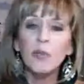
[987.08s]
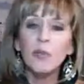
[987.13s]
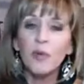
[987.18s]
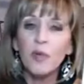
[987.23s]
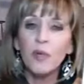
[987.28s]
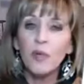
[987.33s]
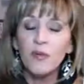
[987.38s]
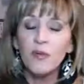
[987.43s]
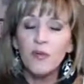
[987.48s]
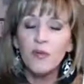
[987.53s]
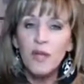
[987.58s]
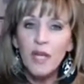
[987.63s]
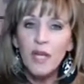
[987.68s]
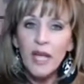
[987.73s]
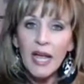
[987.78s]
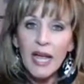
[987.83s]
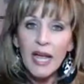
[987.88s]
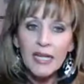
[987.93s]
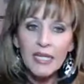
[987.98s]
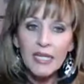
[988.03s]
proof,
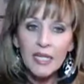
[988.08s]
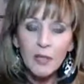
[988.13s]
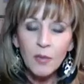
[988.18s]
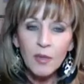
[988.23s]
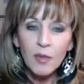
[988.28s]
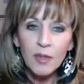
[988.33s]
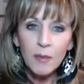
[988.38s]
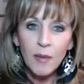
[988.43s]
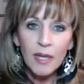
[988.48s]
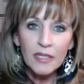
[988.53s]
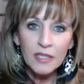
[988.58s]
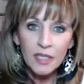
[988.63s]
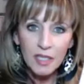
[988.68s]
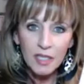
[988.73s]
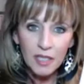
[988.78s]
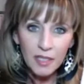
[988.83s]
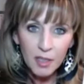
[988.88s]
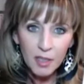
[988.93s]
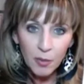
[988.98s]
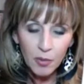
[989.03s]
and anyone that buys the
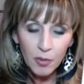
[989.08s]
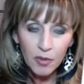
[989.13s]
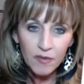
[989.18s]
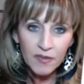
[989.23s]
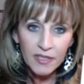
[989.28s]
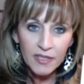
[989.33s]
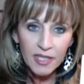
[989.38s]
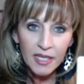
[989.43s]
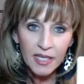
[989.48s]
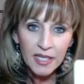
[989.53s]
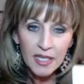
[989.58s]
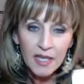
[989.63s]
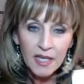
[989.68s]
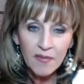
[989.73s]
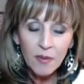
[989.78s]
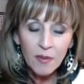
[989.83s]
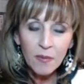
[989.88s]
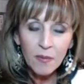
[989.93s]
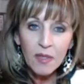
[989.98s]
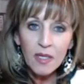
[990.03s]
clear proof set, give
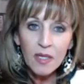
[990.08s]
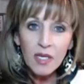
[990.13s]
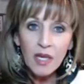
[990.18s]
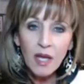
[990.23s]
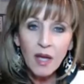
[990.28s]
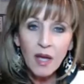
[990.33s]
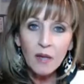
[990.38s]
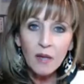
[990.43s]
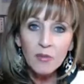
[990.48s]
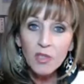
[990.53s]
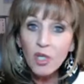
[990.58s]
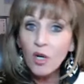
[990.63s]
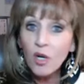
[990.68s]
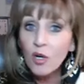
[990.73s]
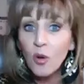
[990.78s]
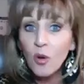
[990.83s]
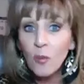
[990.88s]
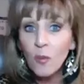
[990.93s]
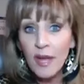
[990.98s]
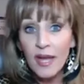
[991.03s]
them the
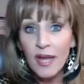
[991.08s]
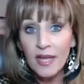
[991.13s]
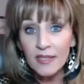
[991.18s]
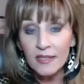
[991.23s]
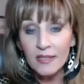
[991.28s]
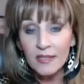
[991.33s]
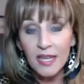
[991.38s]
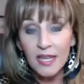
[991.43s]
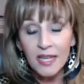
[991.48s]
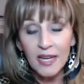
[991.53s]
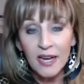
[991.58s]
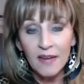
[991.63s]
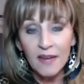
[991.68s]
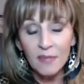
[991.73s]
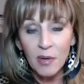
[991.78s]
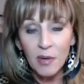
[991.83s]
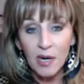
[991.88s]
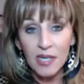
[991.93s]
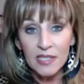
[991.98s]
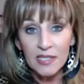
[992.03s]
charcoal mask at half
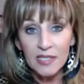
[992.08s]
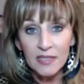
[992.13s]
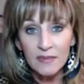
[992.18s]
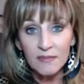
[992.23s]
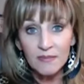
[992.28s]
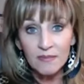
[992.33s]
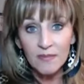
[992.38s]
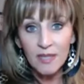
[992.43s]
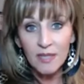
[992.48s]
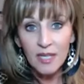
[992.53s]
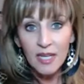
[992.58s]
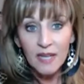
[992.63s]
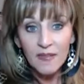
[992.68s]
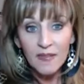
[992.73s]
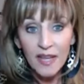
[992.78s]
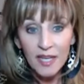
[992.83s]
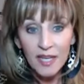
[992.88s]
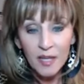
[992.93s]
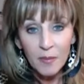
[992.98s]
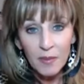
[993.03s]
price.
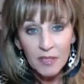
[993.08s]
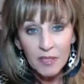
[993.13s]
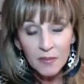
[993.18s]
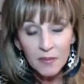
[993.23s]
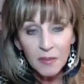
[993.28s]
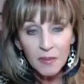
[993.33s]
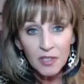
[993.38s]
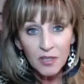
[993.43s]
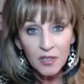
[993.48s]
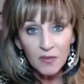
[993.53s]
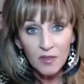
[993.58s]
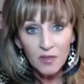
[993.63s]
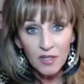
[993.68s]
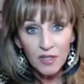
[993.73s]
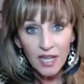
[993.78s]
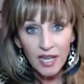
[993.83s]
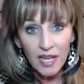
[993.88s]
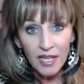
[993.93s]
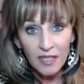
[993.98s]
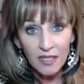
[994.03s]
That could be a special for
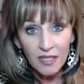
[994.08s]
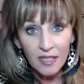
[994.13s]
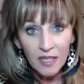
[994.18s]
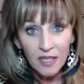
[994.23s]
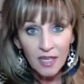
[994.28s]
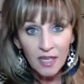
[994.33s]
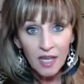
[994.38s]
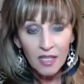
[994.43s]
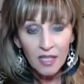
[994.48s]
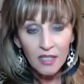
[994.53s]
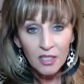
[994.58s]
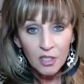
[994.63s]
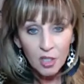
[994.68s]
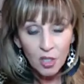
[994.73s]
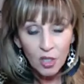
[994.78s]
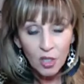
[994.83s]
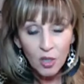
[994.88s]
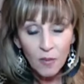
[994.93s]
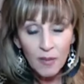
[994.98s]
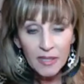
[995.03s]
that. The
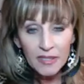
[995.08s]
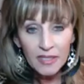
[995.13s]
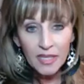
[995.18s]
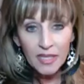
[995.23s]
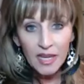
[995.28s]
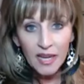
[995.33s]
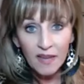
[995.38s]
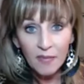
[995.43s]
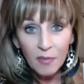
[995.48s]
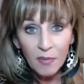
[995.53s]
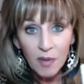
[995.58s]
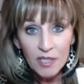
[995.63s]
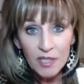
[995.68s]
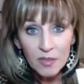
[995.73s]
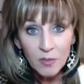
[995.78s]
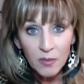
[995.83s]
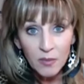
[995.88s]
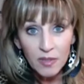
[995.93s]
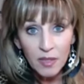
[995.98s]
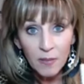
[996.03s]
charcoal mask at half price
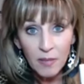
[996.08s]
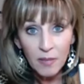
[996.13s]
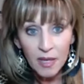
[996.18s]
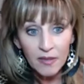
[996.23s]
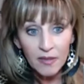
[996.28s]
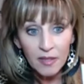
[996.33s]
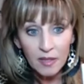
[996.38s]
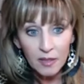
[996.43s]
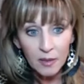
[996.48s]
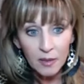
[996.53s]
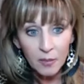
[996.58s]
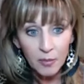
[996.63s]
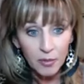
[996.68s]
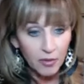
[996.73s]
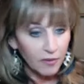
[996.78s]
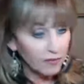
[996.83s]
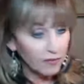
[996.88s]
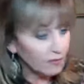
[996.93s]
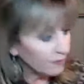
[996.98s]
when they buy the clear proof.